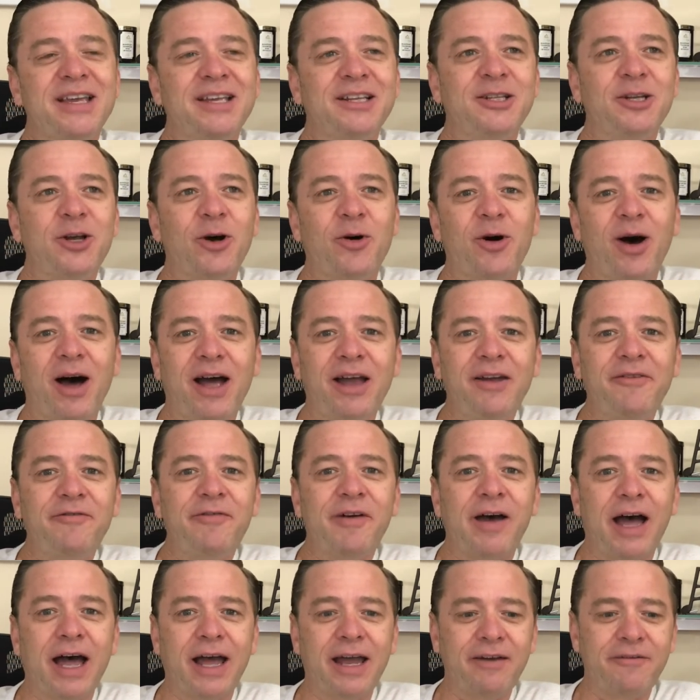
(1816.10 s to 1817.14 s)
no,
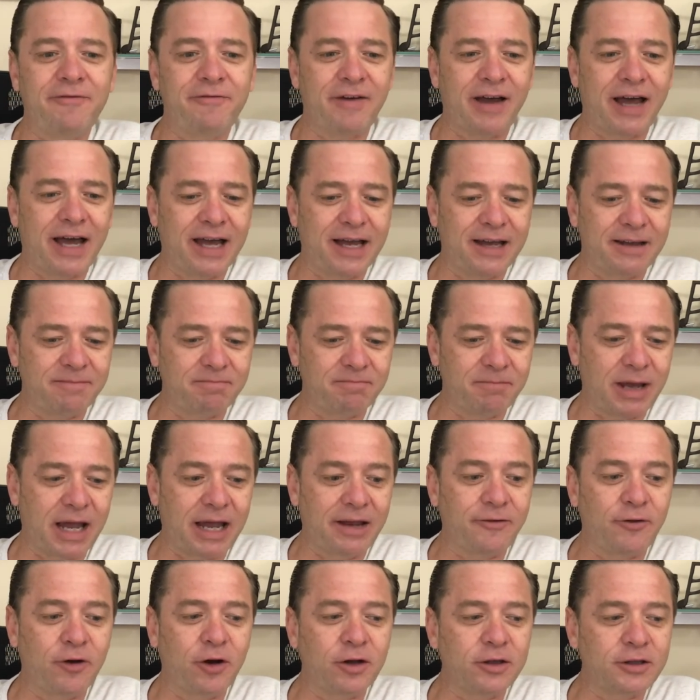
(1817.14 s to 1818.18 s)

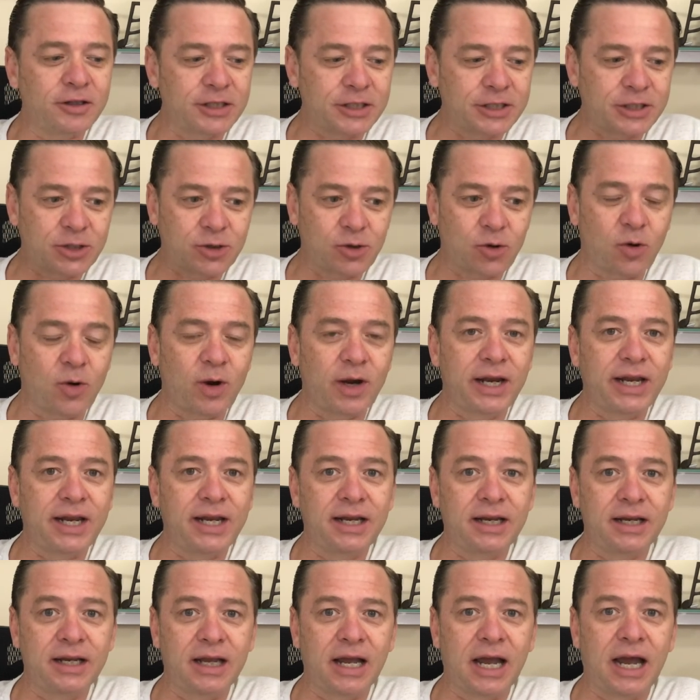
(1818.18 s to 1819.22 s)
I've heard the
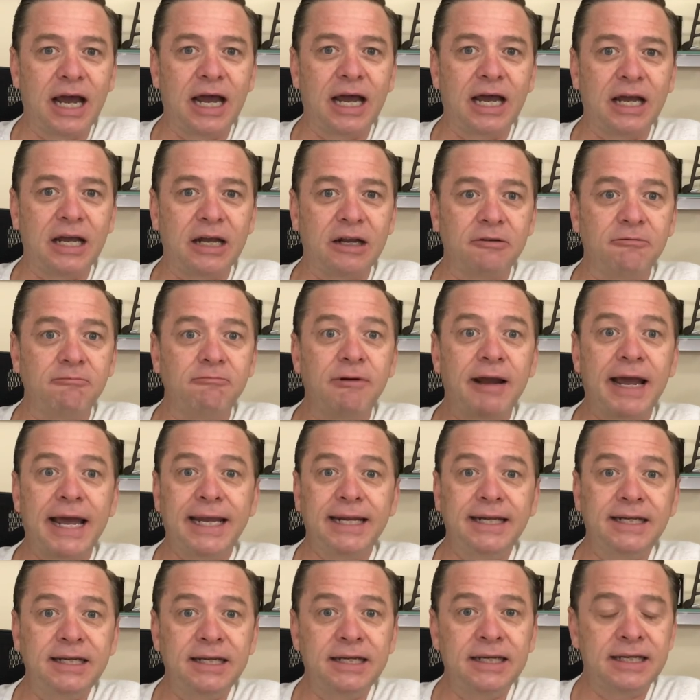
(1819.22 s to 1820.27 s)
story
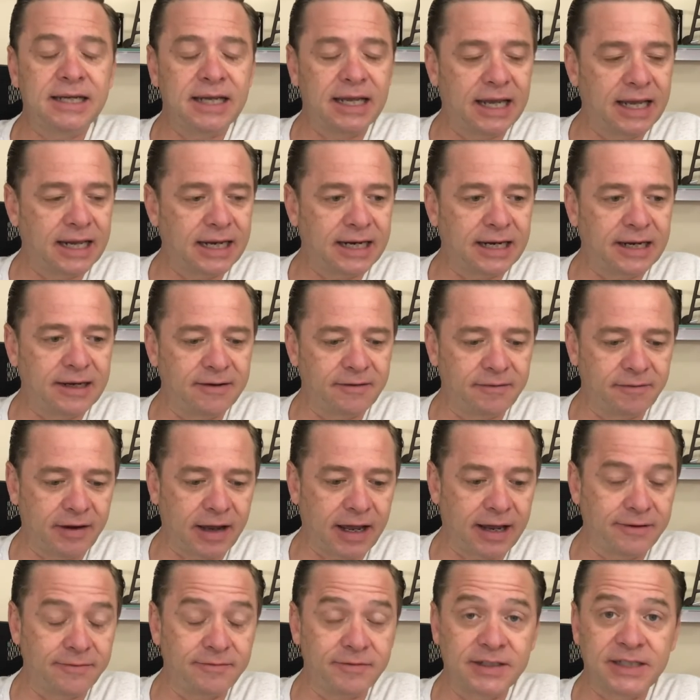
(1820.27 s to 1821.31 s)
read, and
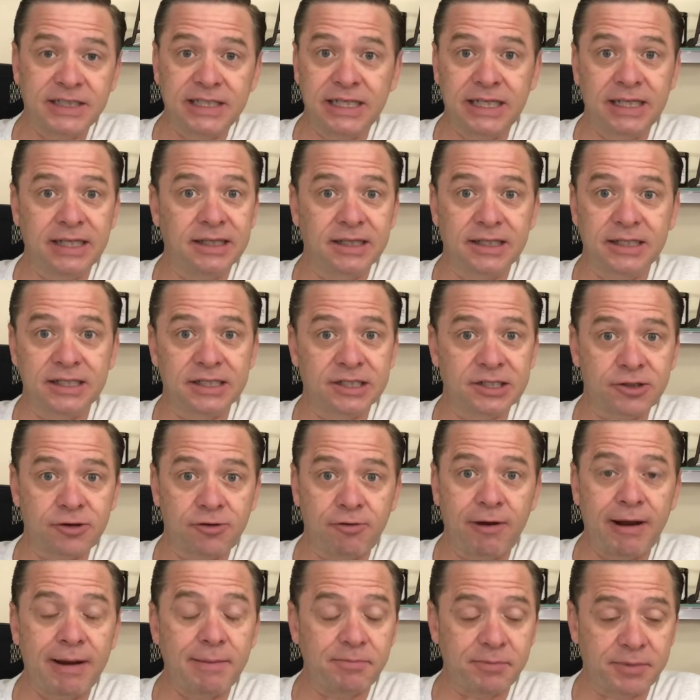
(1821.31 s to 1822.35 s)
I've seen the
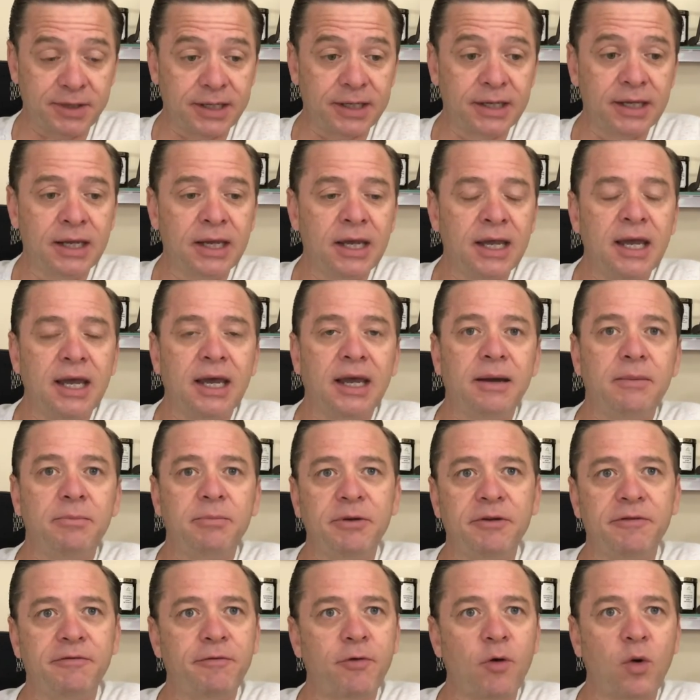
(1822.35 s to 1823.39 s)
script
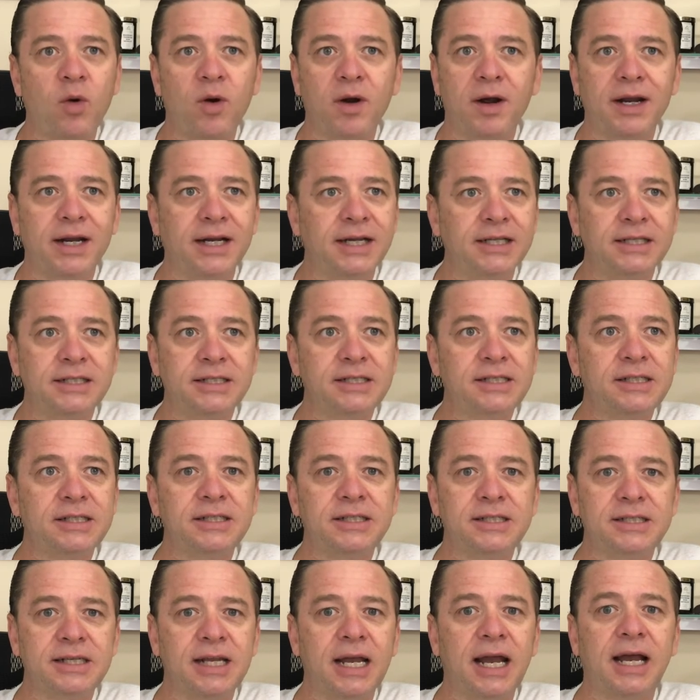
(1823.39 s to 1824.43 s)
before, and it's
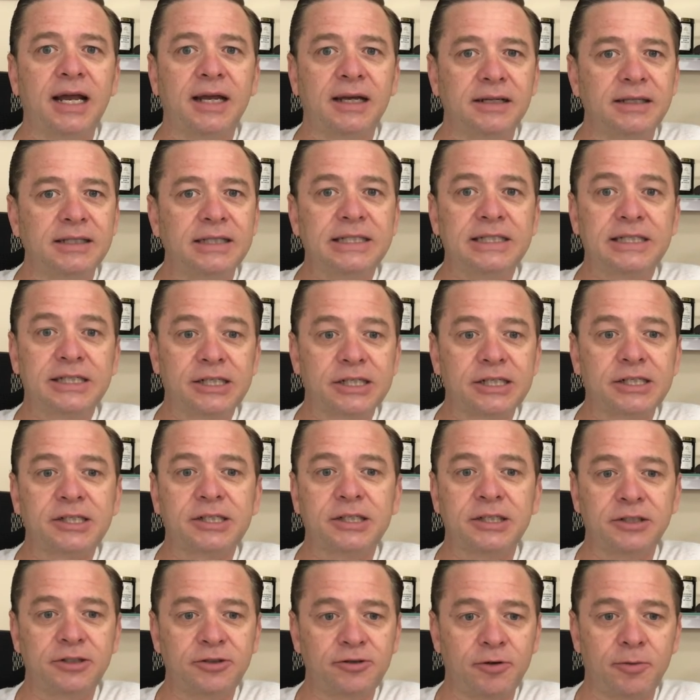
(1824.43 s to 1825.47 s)
just
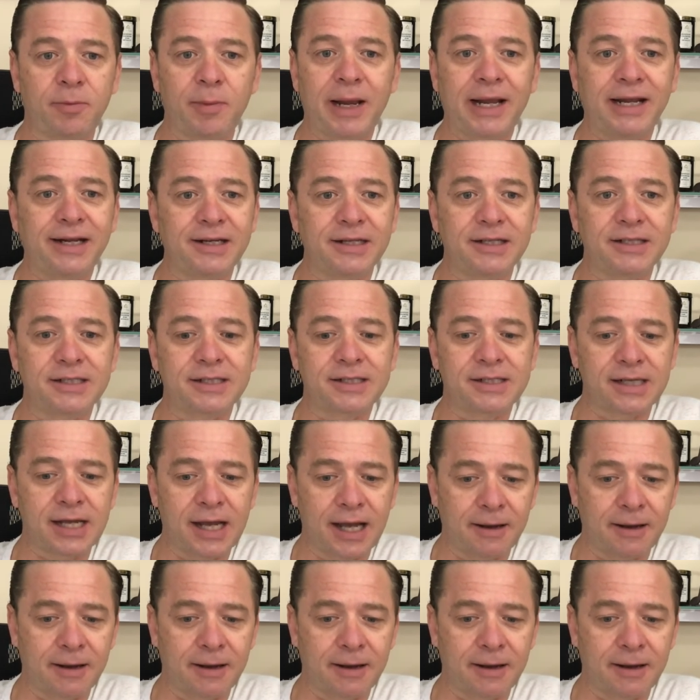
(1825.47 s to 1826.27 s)
a tremendous